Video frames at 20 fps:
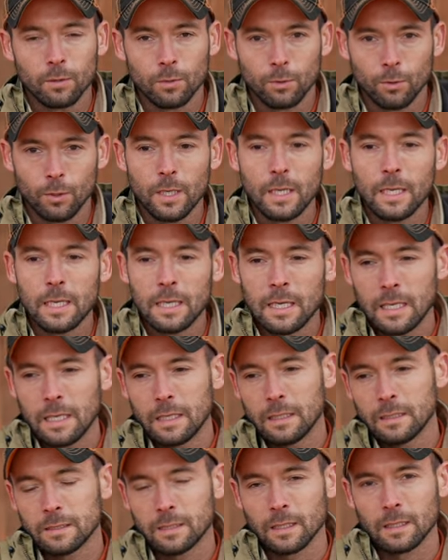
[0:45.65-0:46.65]

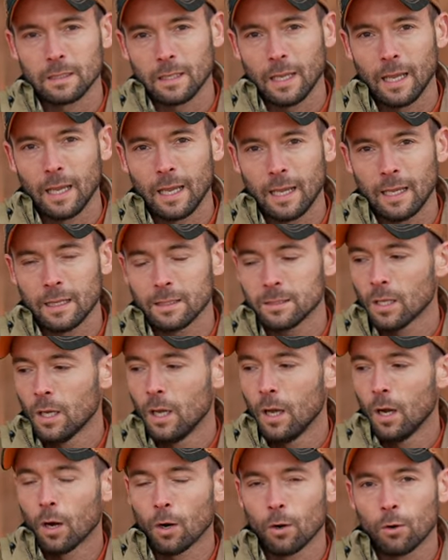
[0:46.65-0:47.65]
Greens and tans
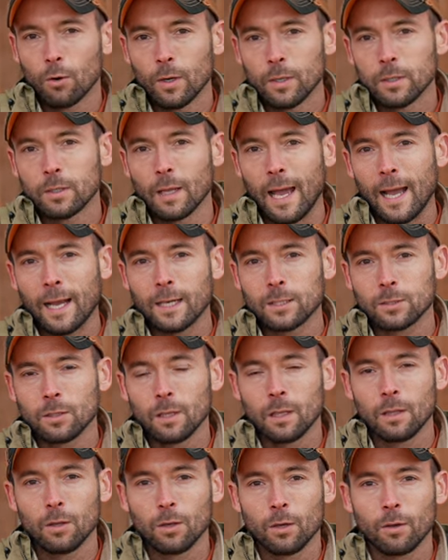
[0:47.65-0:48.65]
are going to
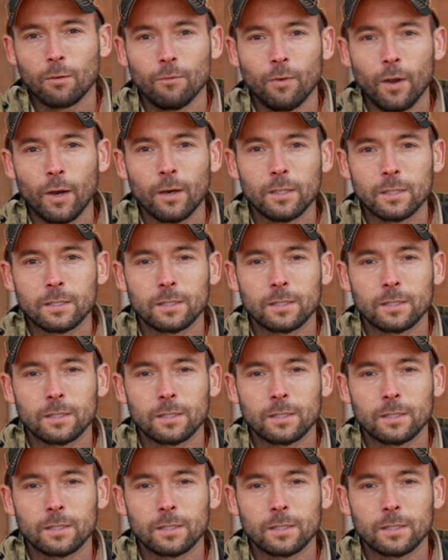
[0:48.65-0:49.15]
actually look very